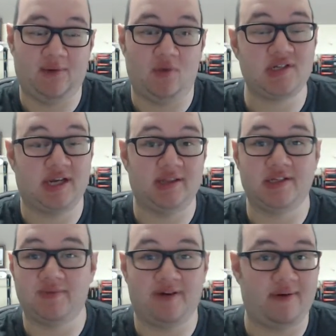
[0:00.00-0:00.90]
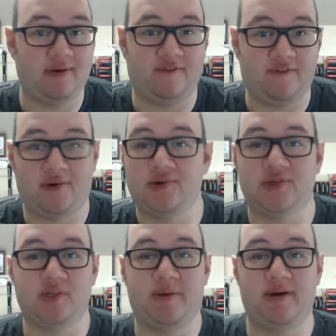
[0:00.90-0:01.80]
And once again, this is my very
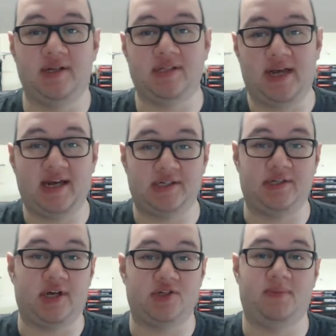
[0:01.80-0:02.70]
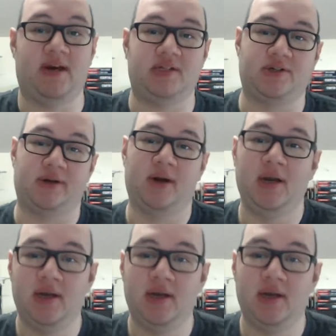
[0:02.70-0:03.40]
first experience as a dungeon master.